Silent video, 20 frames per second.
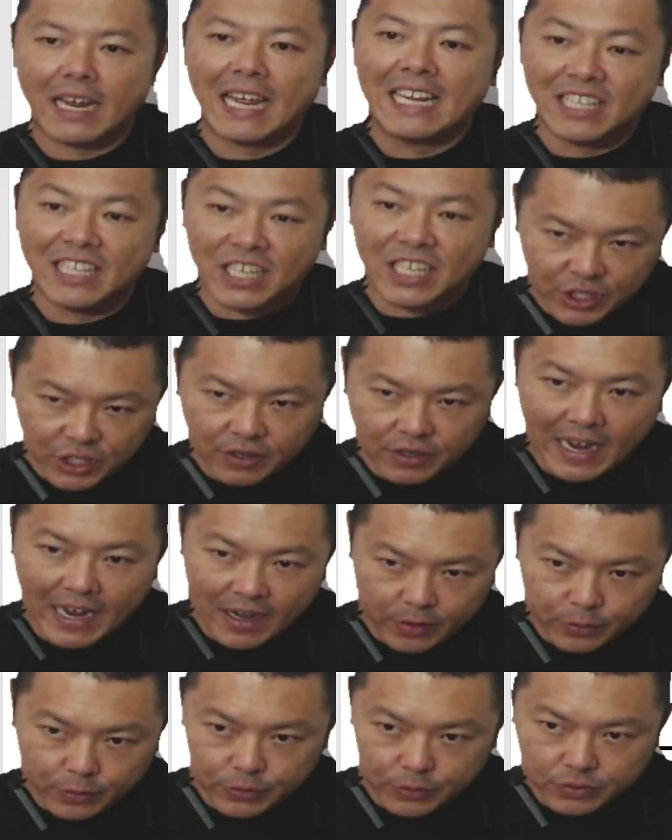Integer
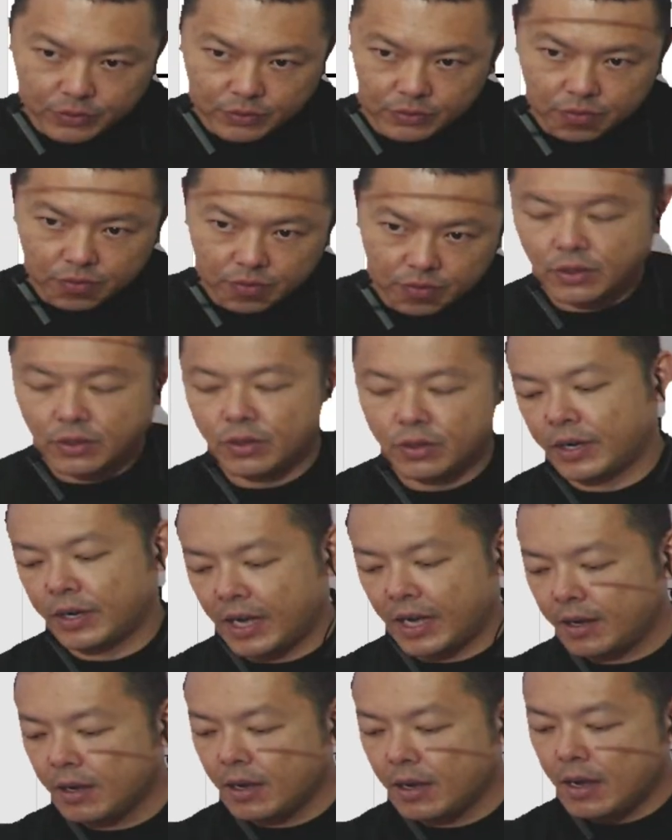values.
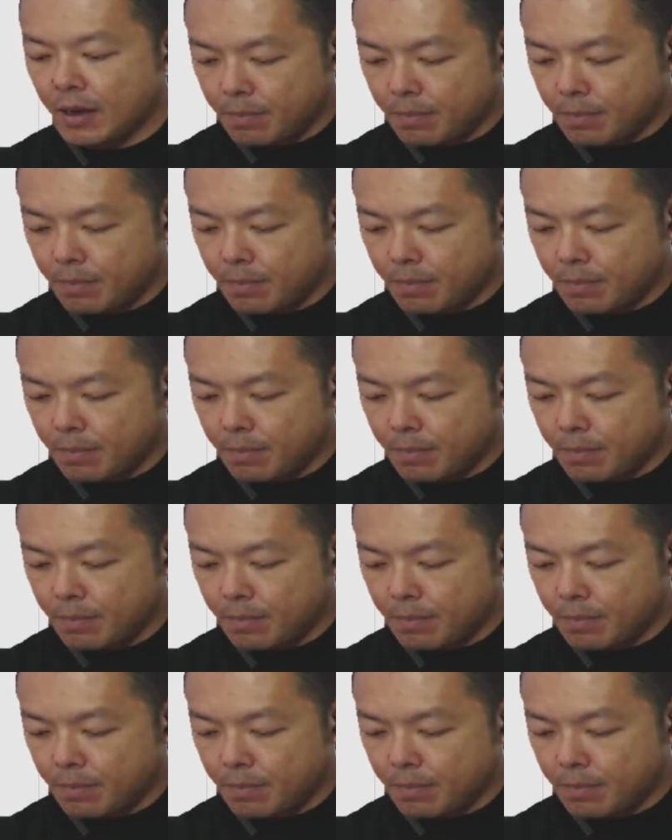Okay?